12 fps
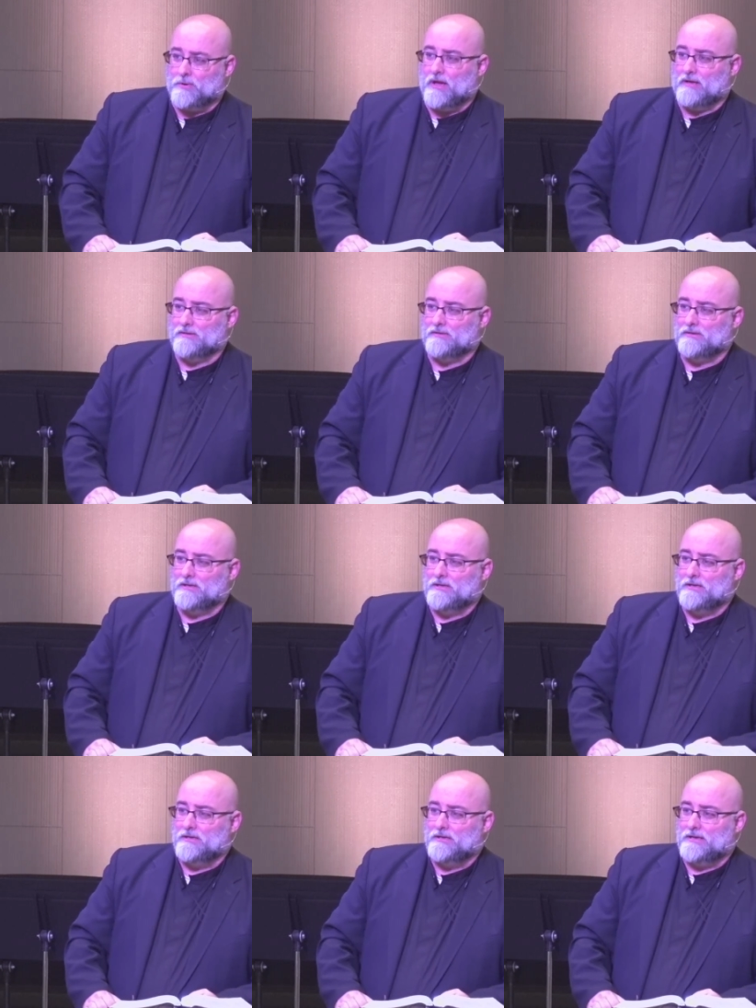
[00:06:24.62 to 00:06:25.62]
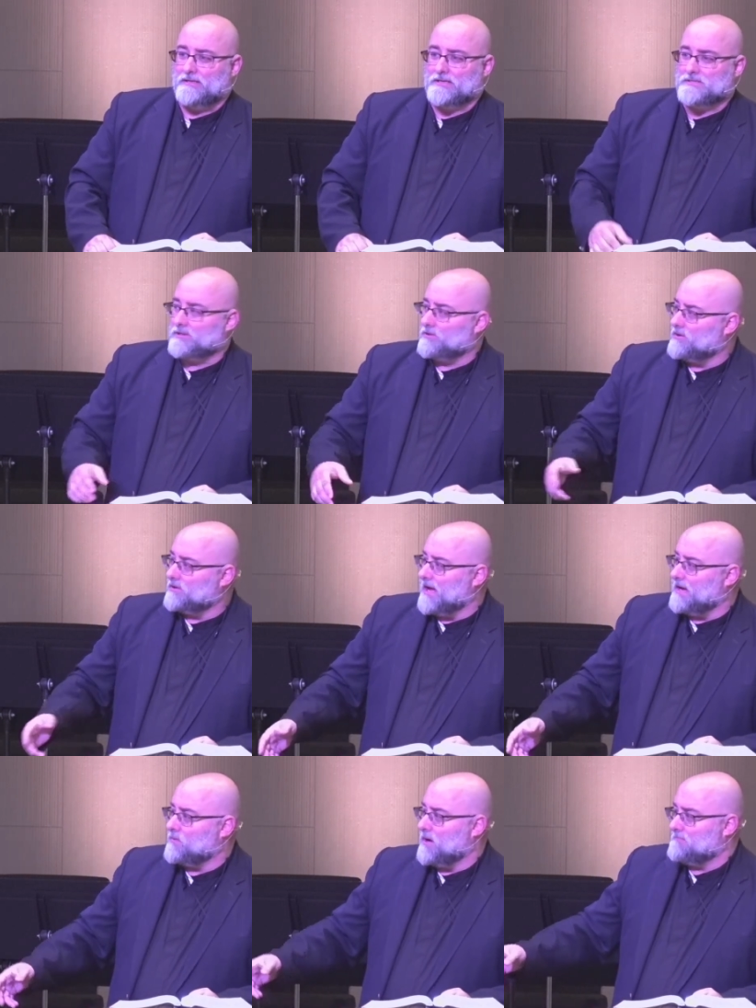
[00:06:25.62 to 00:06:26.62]
on. It doesn't look
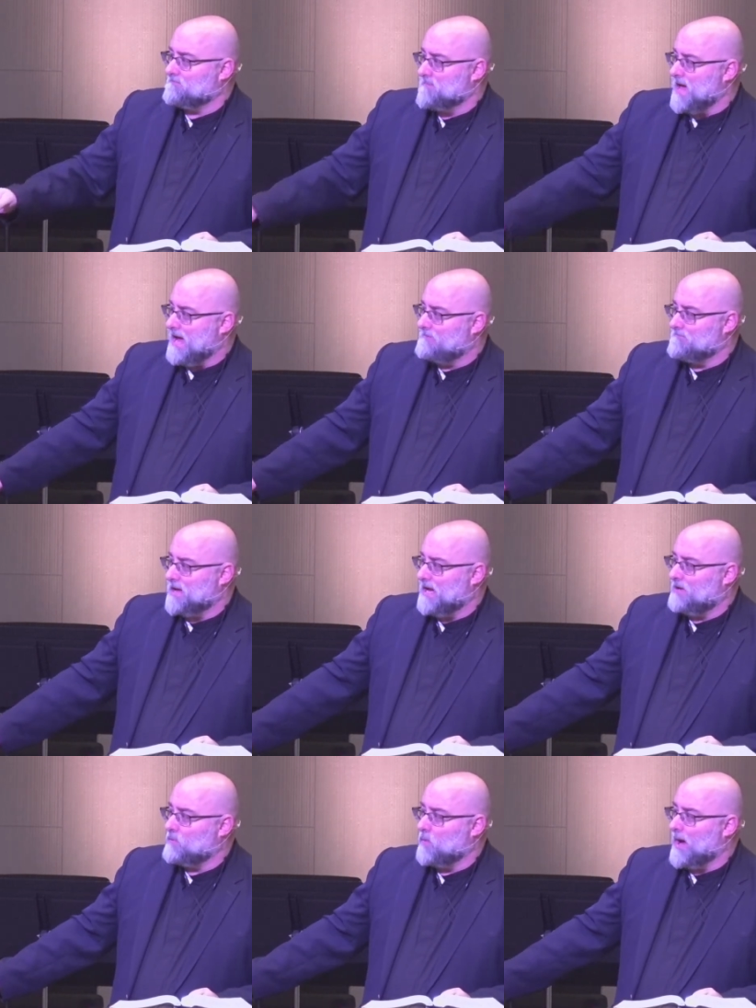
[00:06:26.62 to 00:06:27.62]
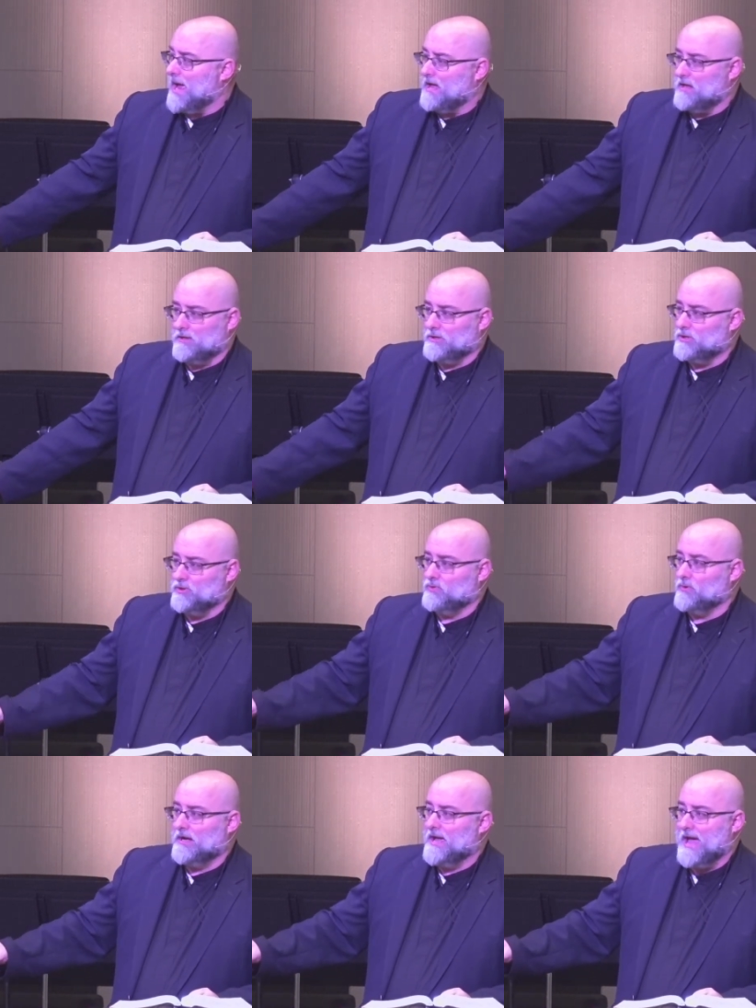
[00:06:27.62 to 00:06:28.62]
like what man-made well
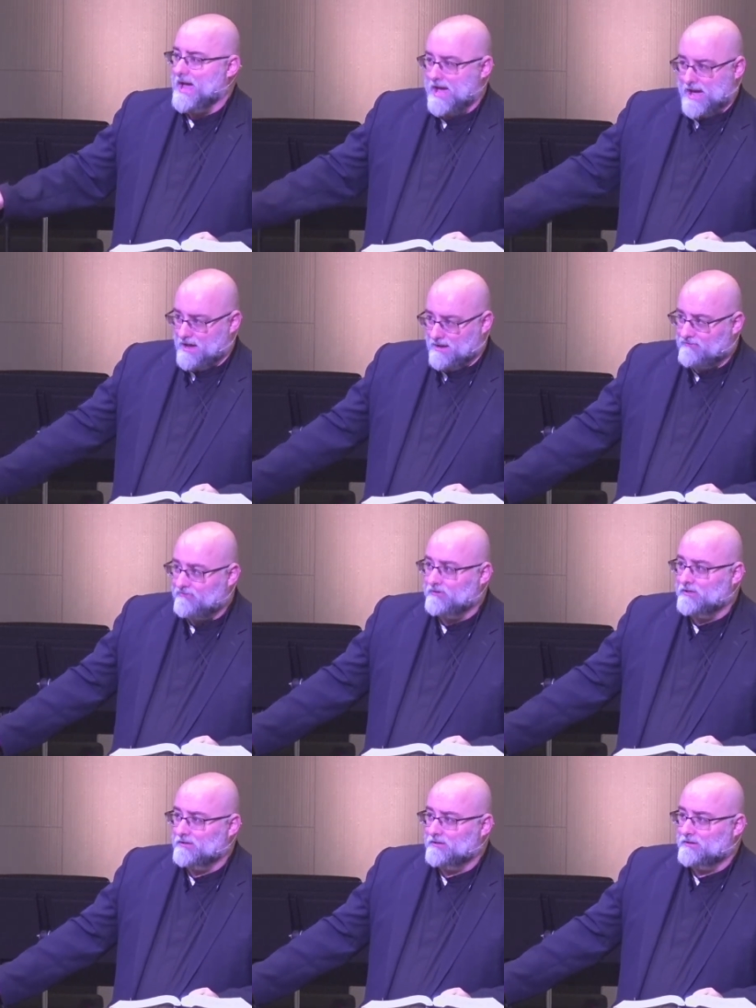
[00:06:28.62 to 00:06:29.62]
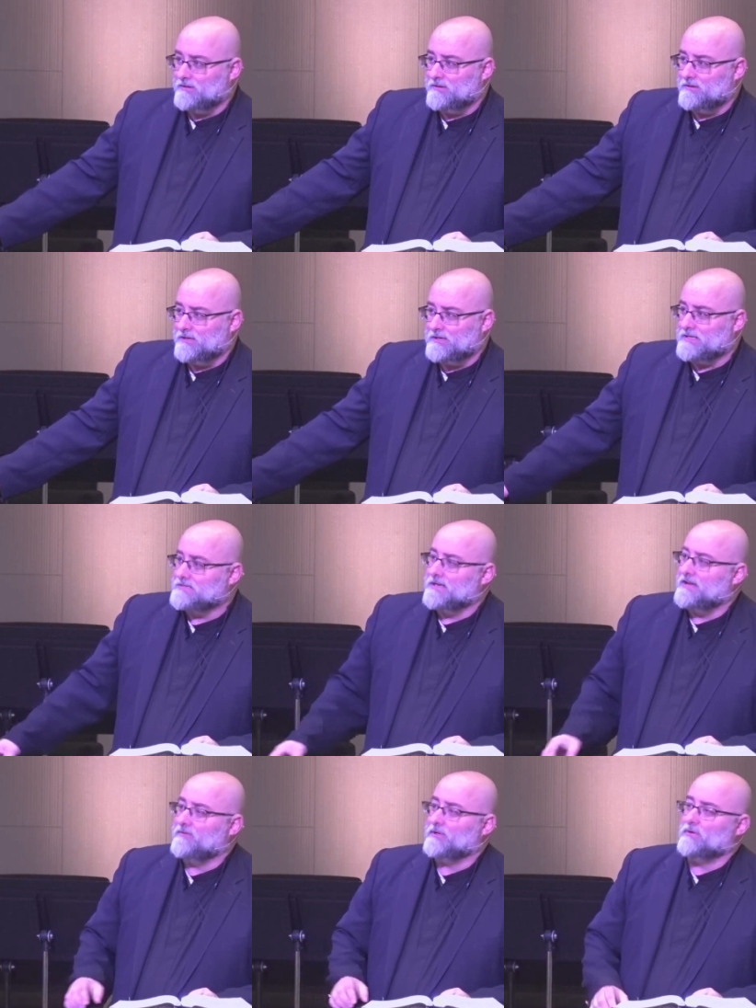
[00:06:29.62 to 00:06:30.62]
you have. It
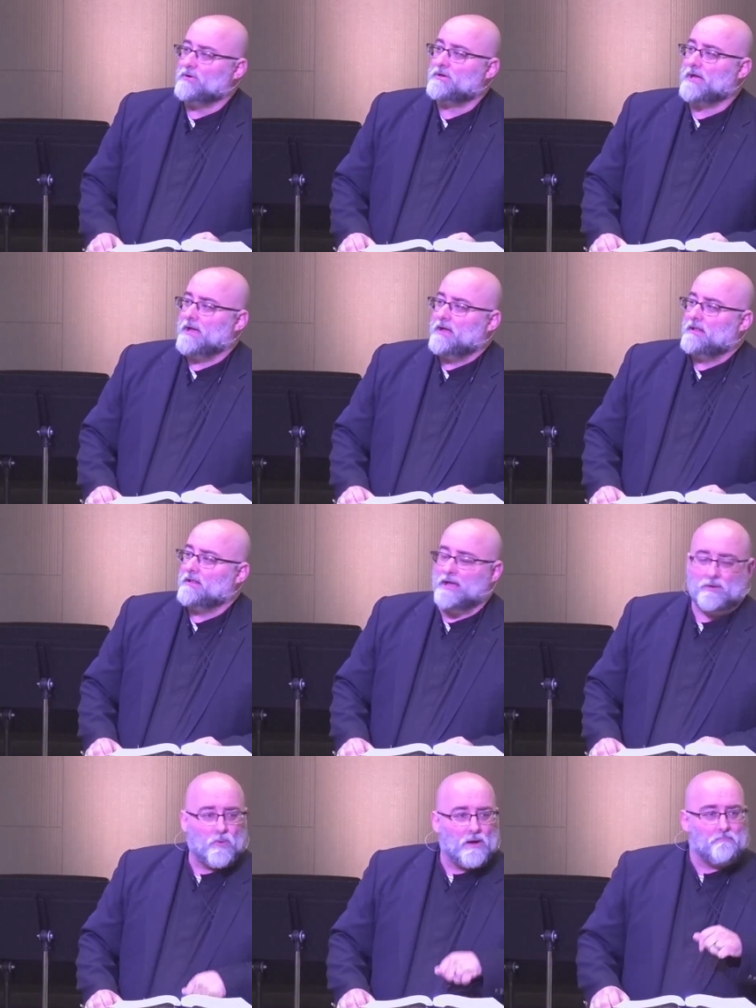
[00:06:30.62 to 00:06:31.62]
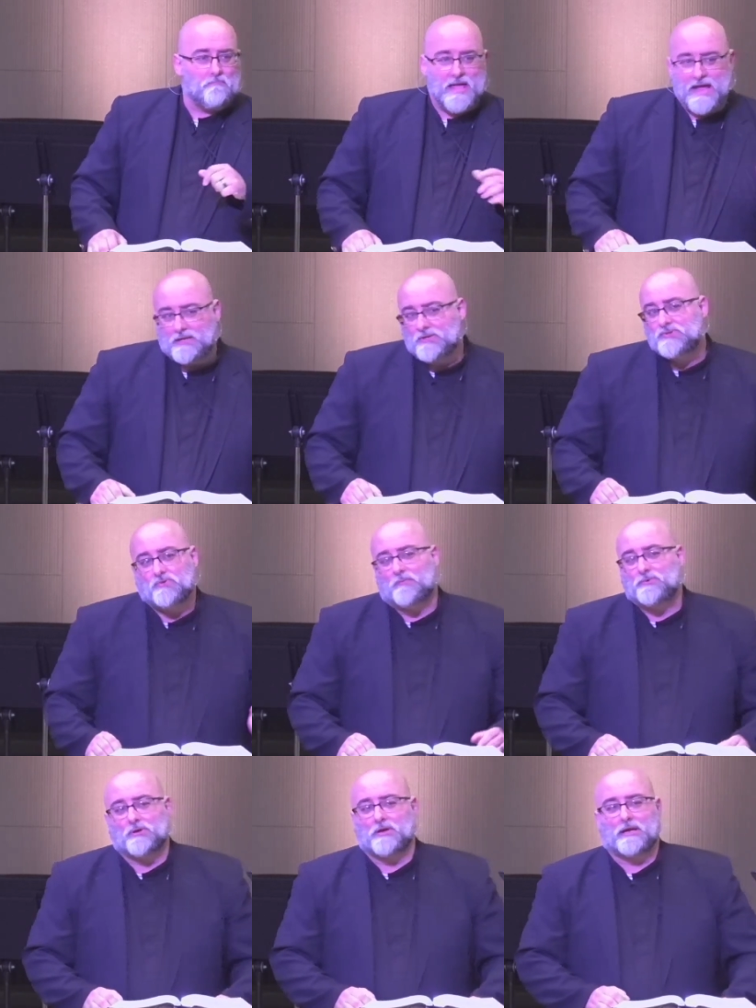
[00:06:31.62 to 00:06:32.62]
doesn't even look like what
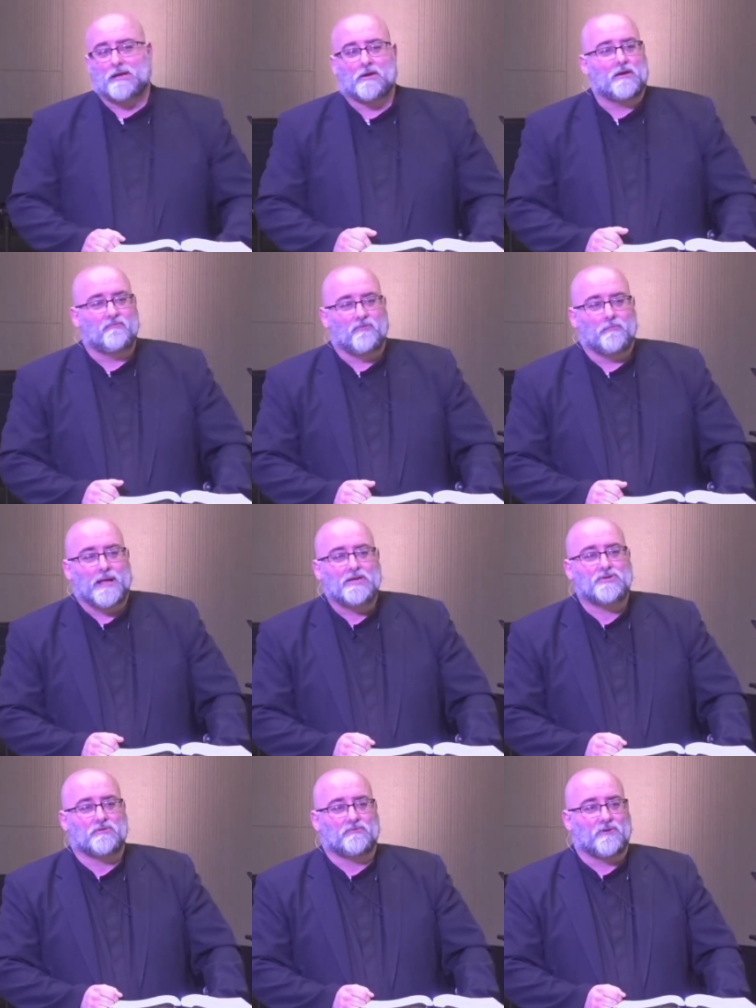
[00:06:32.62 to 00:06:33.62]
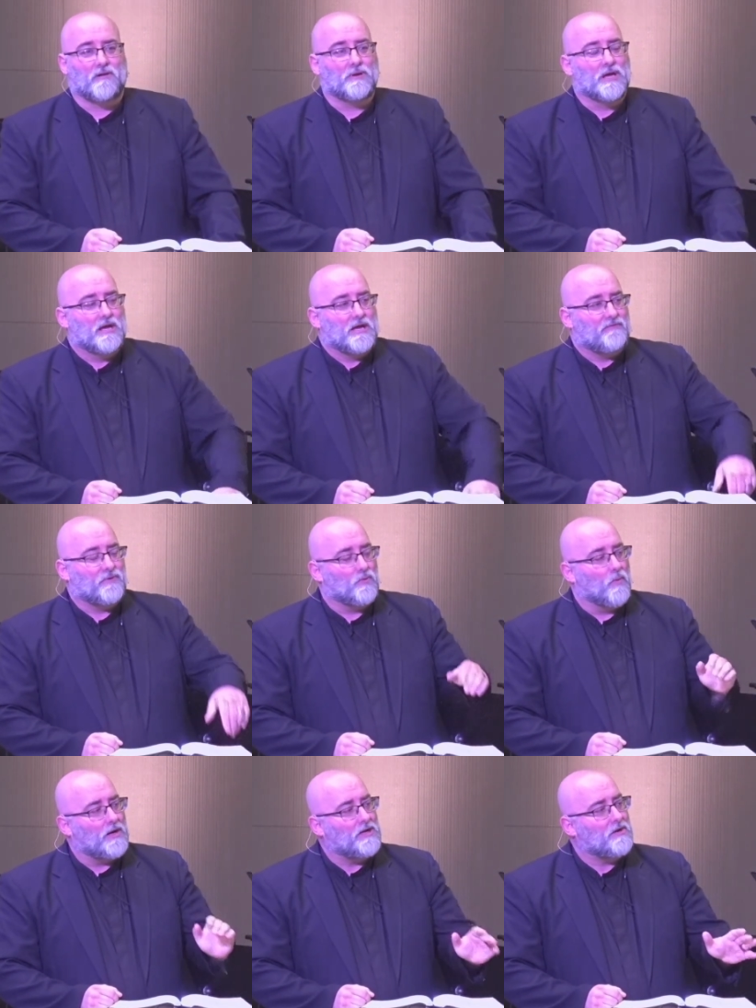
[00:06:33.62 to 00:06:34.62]
manuscript you're getting your information from. If you
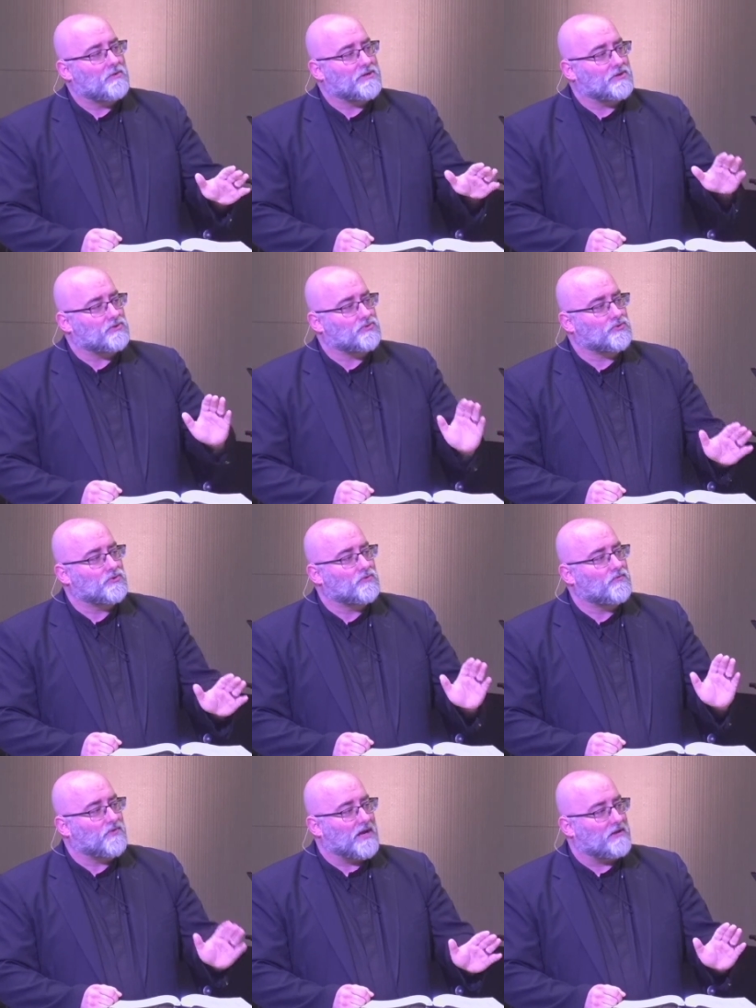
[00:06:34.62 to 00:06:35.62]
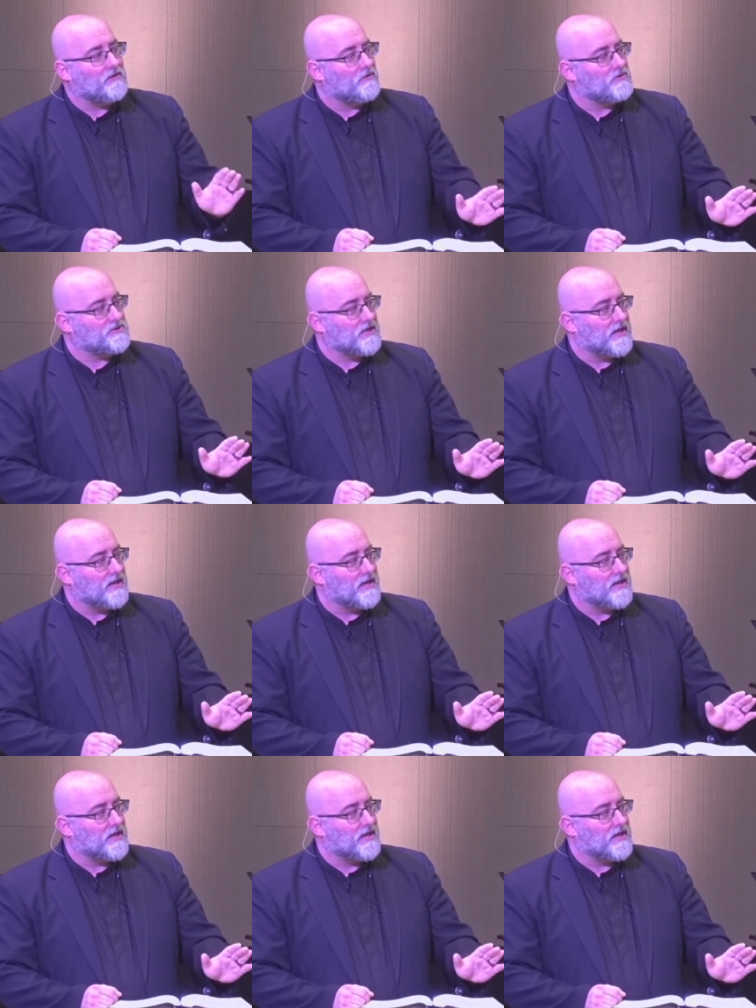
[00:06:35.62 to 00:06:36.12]
want to know what the true faith looks